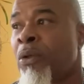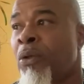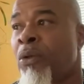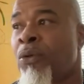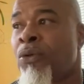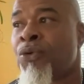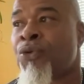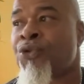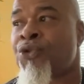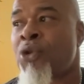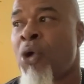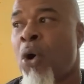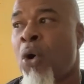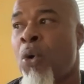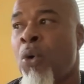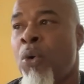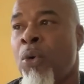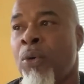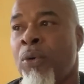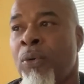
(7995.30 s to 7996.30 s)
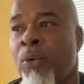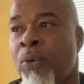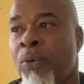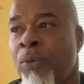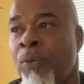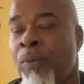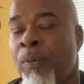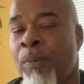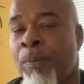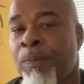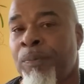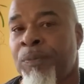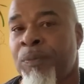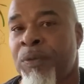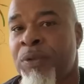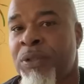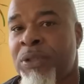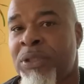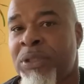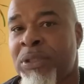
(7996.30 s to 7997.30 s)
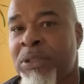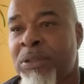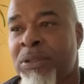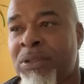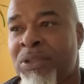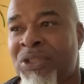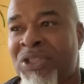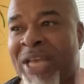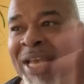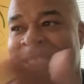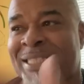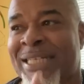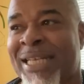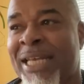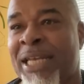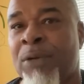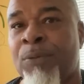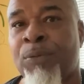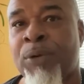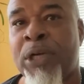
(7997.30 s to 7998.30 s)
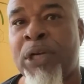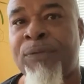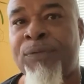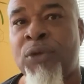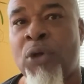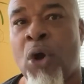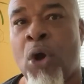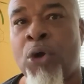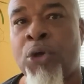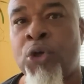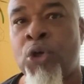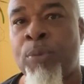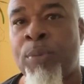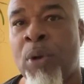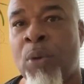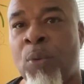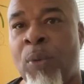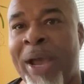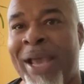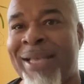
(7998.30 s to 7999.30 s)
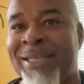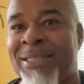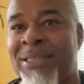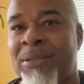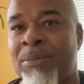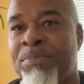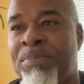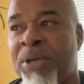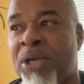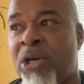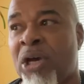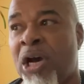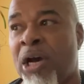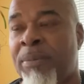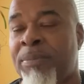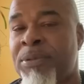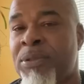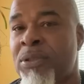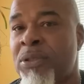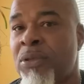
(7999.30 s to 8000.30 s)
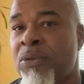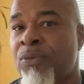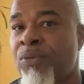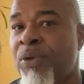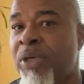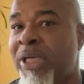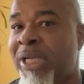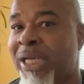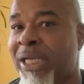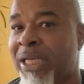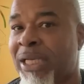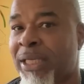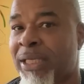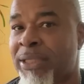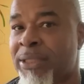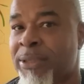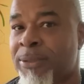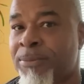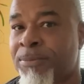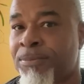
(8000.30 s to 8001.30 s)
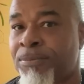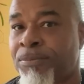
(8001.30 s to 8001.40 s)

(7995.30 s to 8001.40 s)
So just getting rid of your human waste becomes ridiculous.